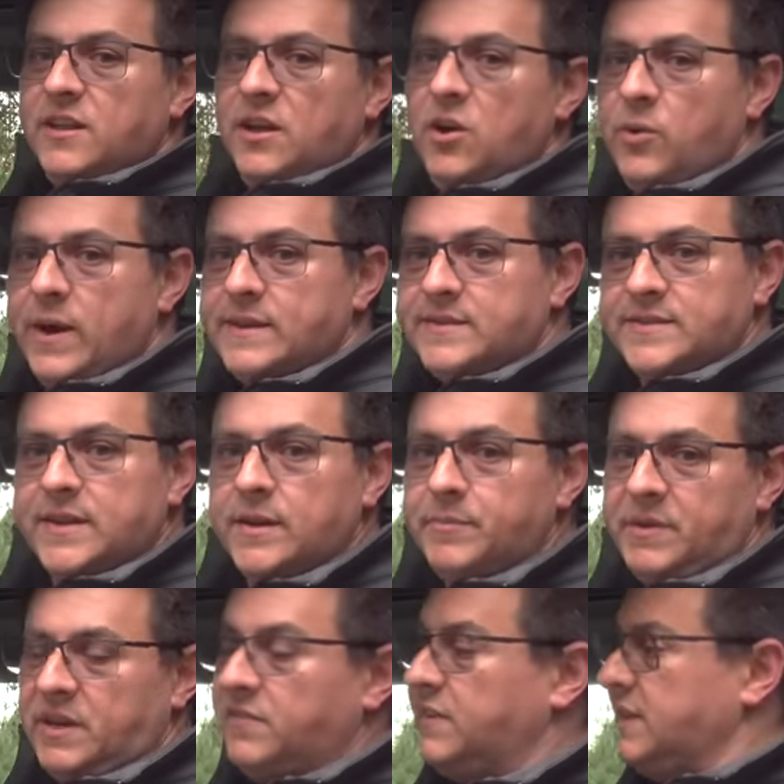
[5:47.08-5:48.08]
low as
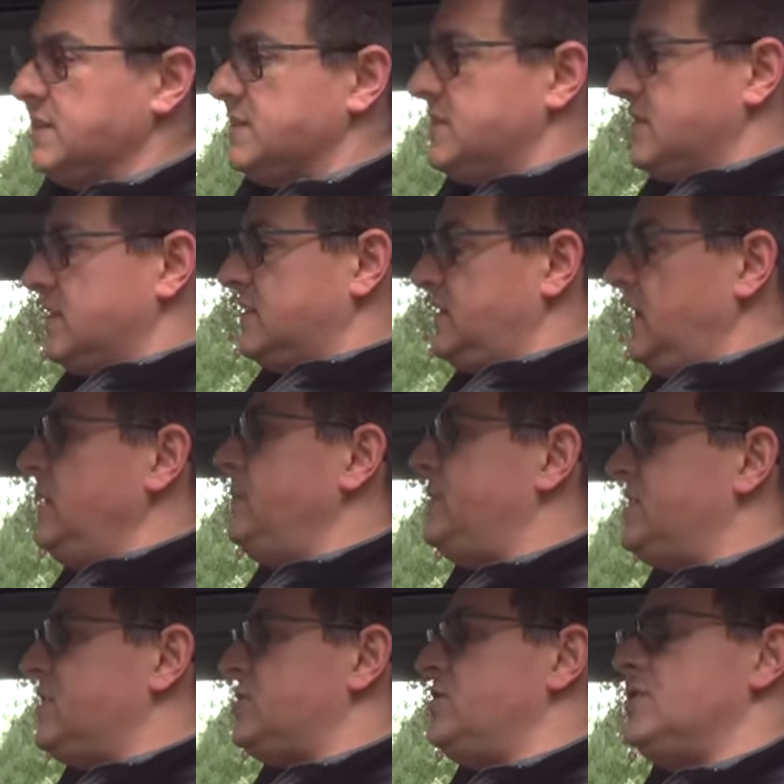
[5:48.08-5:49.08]
some EVs. The seating
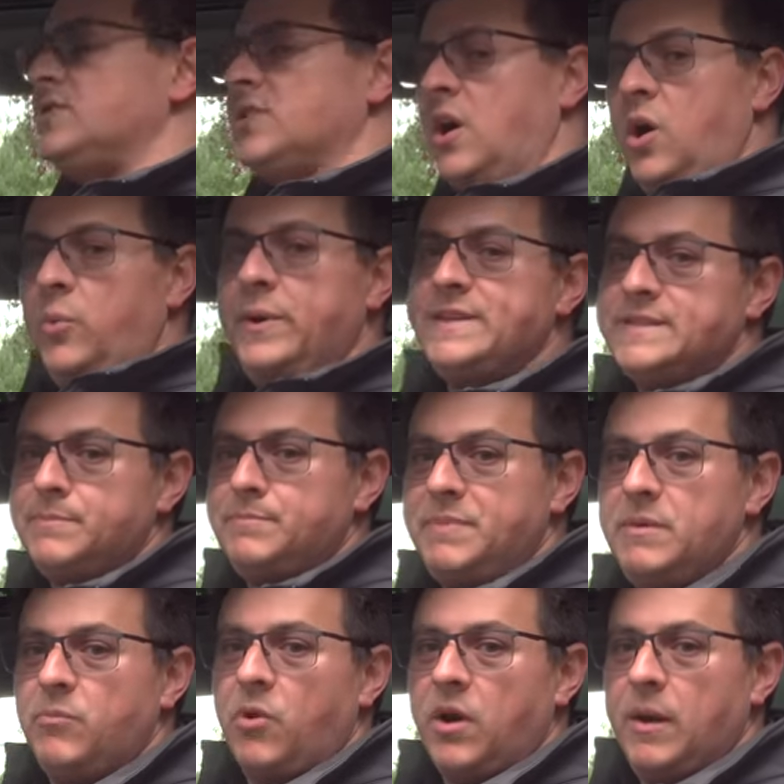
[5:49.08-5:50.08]
position is always a
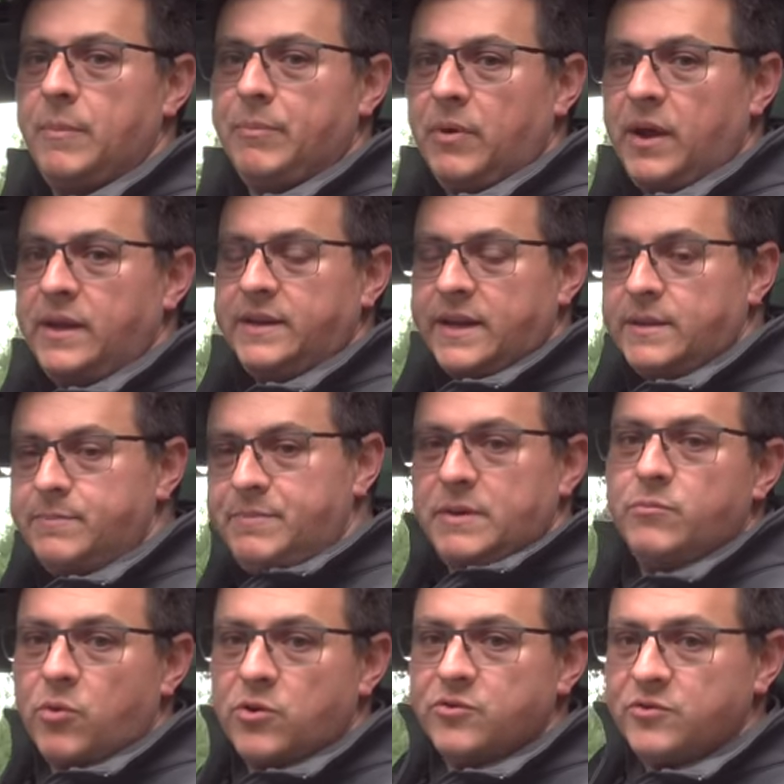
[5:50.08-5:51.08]
bit more upright and a
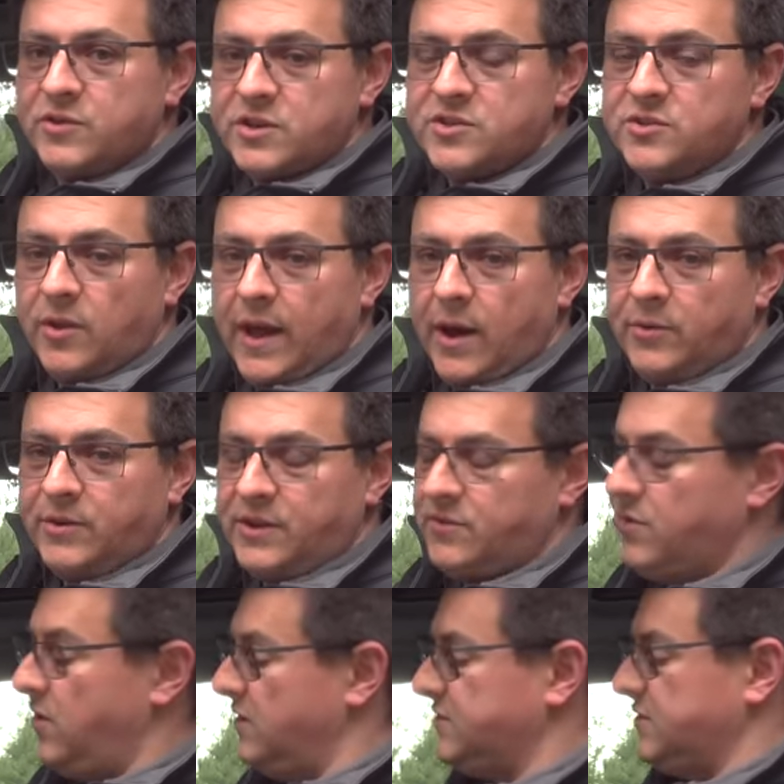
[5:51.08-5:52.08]
bit more traditional Audi
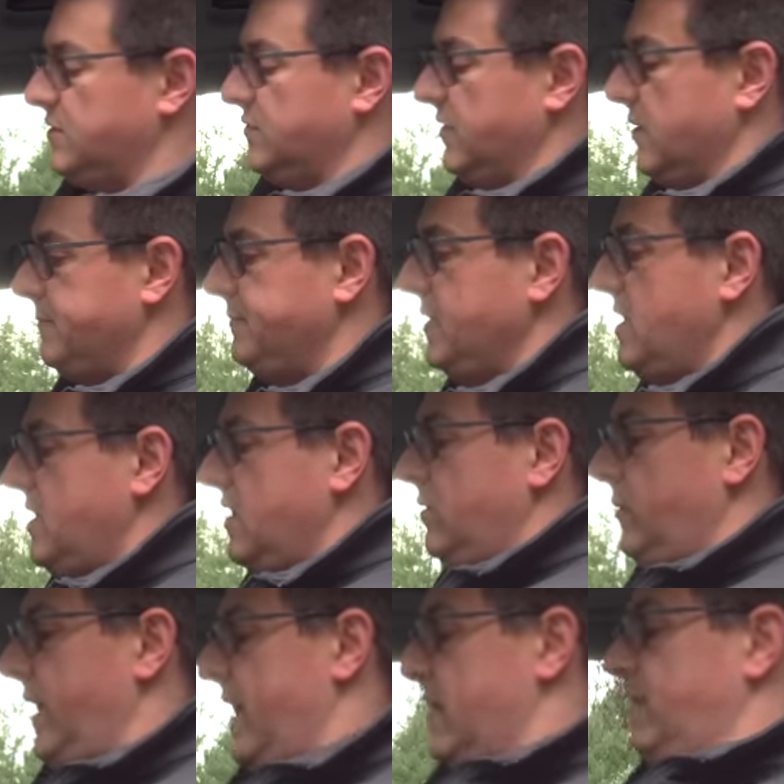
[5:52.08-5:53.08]
crossover.
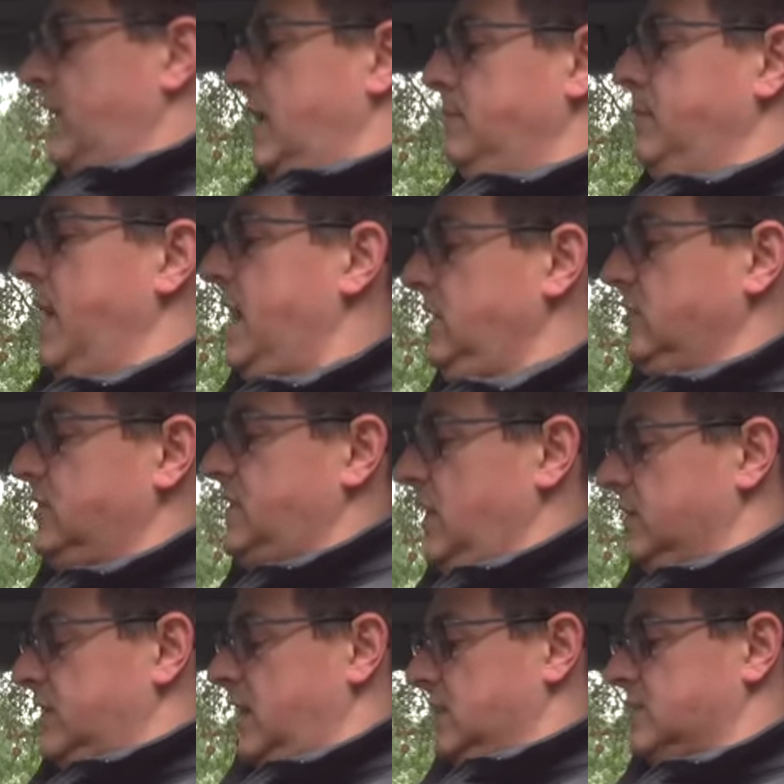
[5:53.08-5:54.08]
We have a manual
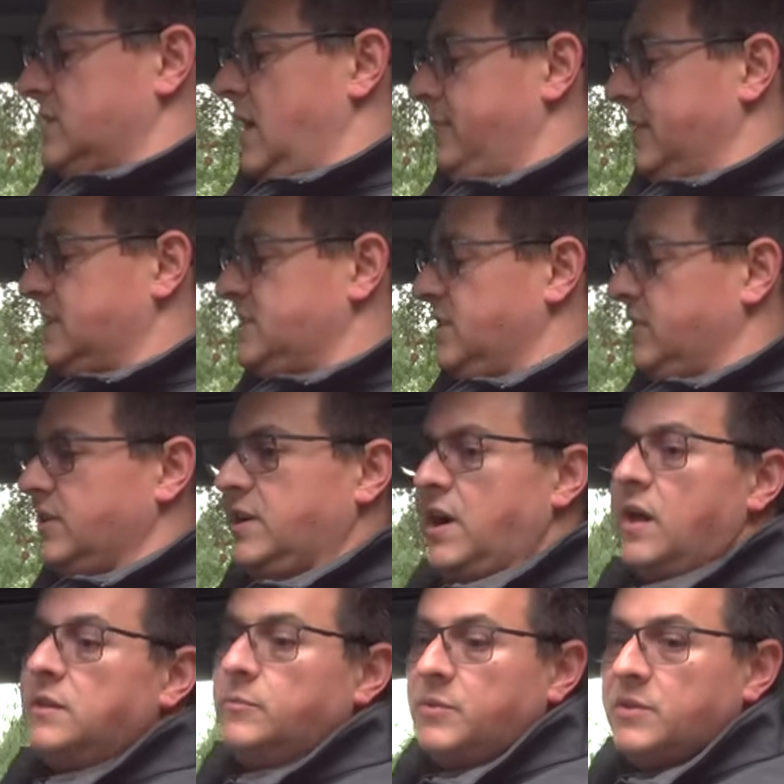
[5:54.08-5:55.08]
tilt telescopic steering
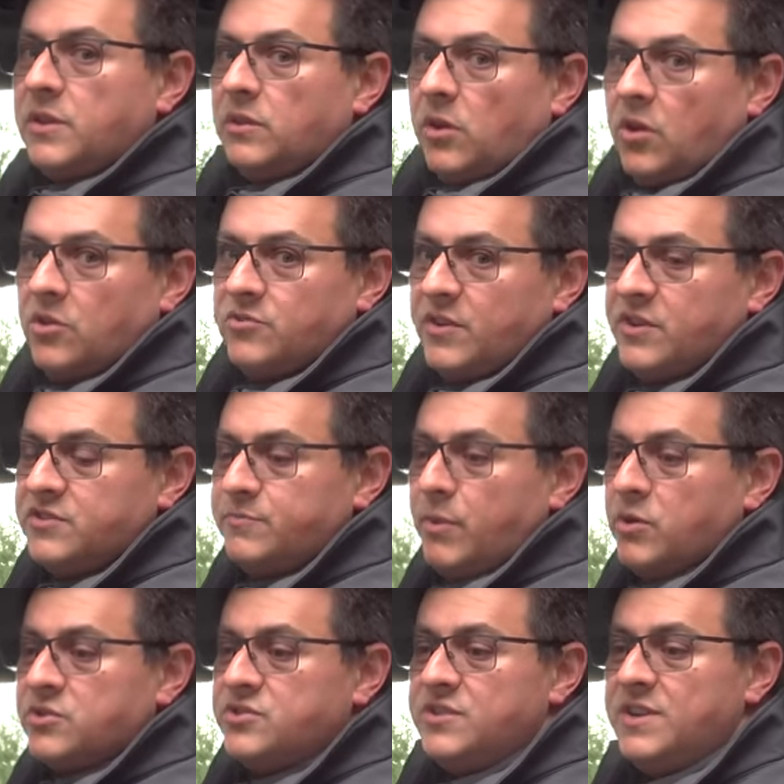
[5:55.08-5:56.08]
column with a large range of
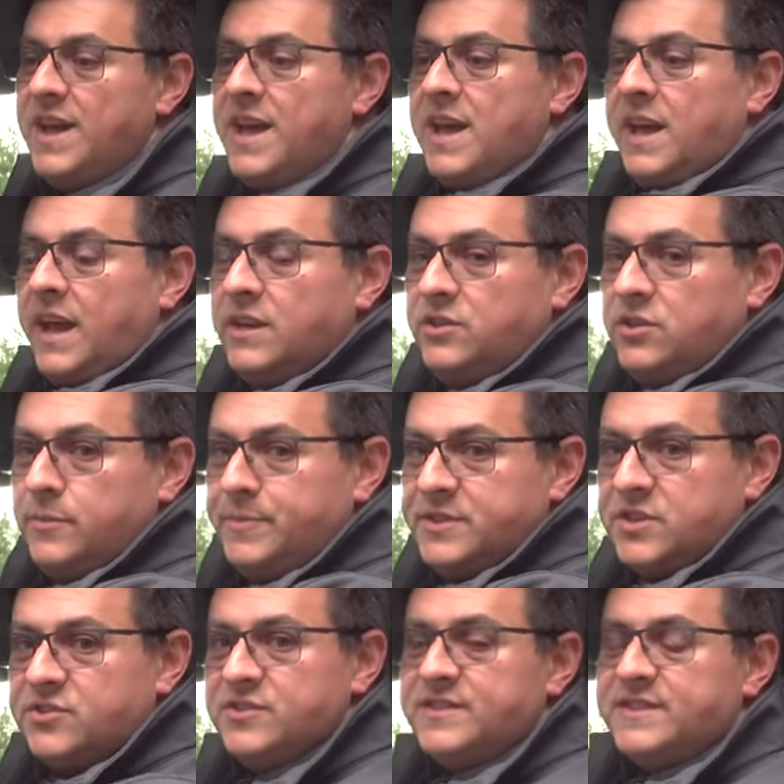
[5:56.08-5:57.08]
motion and two
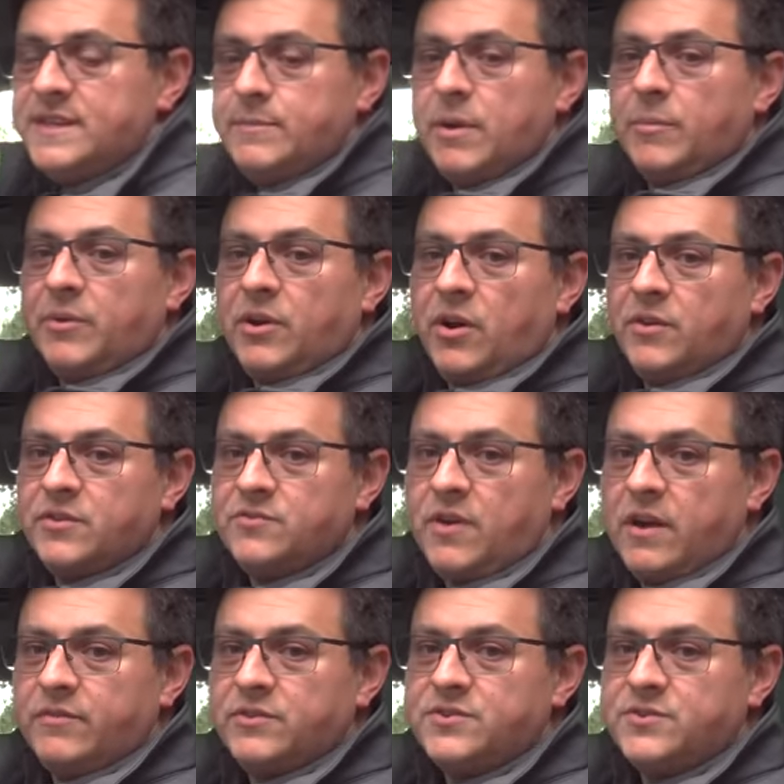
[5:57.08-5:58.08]
position seat memory on the
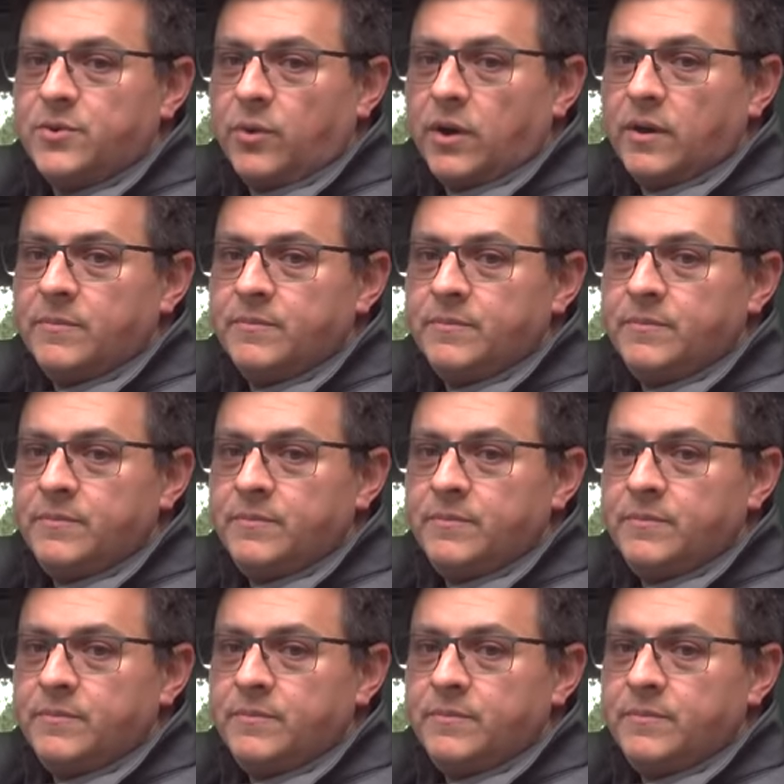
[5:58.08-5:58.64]
driver's door.